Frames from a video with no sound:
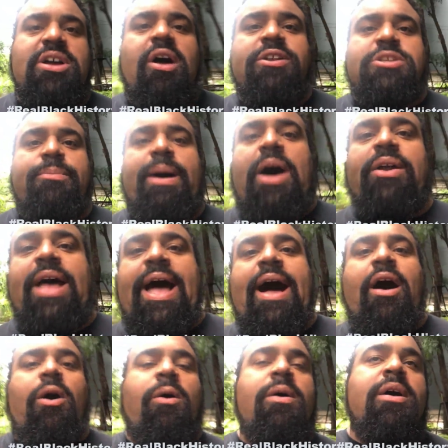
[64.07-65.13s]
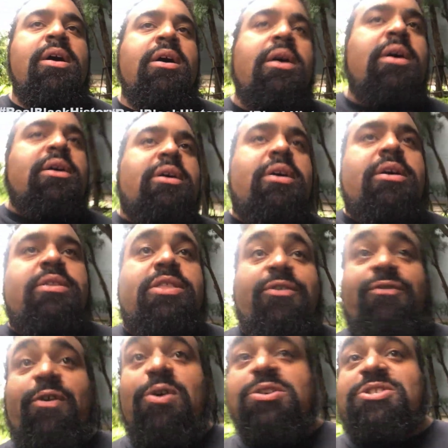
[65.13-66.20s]
talked about how the
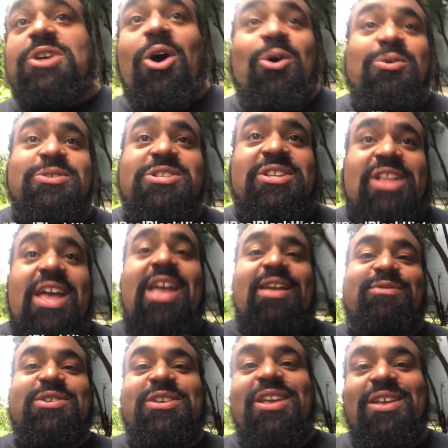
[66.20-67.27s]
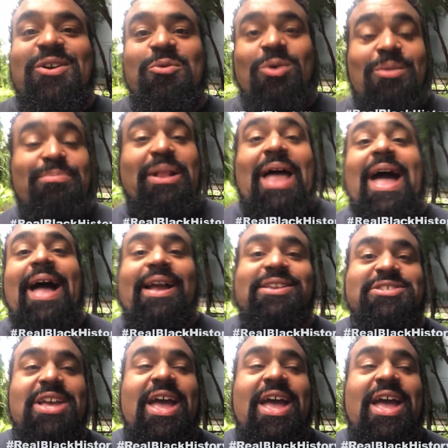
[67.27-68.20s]
first to own slaves were blacks.